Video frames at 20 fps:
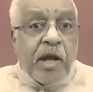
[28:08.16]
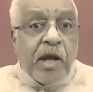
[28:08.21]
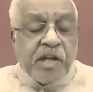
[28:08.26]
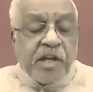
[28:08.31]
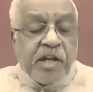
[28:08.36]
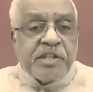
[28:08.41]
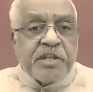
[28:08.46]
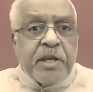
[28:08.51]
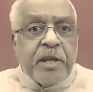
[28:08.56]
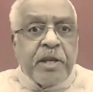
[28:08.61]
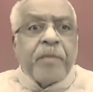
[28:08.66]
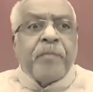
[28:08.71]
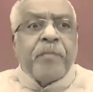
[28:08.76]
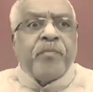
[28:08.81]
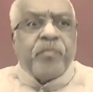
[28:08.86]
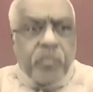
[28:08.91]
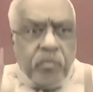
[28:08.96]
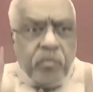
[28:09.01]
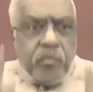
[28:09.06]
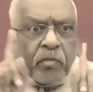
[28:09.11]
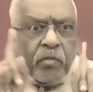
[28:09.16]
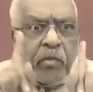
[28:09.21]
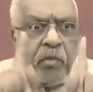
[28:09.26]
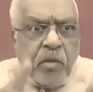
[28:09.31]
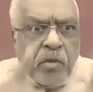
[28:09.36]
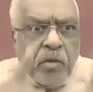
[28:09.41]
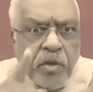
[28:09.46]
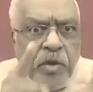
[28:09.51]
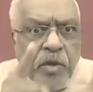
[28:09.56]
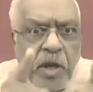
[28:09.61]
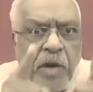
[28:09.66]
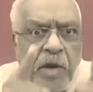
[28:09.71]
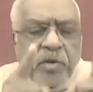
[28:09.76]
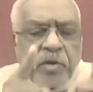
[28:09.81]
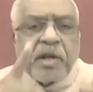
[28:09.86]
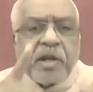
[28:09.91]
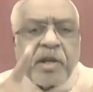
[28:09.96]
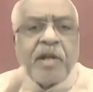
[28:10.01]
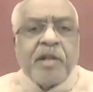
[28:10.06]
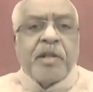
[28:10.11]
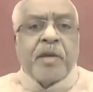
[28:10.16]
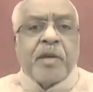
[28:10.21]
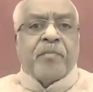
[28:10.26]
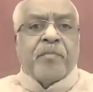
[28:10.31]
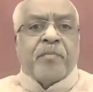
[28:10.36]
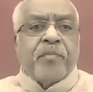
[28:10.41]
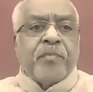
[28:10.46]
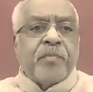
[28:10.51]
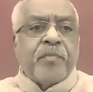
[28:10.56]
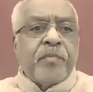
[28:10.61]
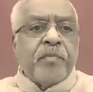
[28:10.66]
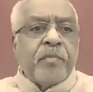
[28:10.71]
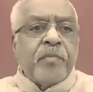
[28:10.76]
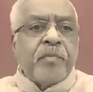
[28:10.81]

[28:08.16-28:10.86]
Allergy. You have to tell them.